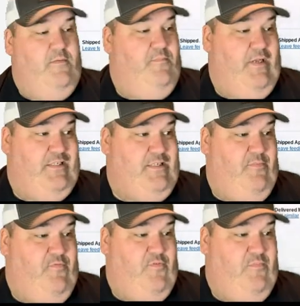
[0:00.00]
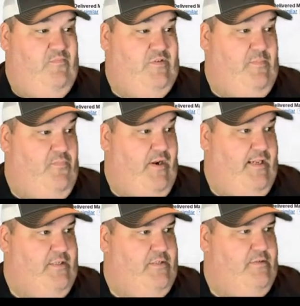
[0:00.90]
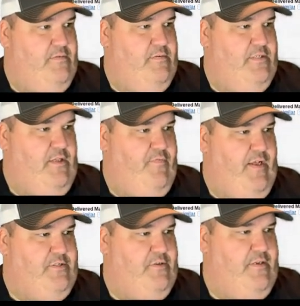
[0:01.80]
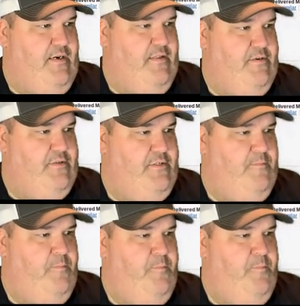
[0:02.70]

but some of them, some brands sell faster than others.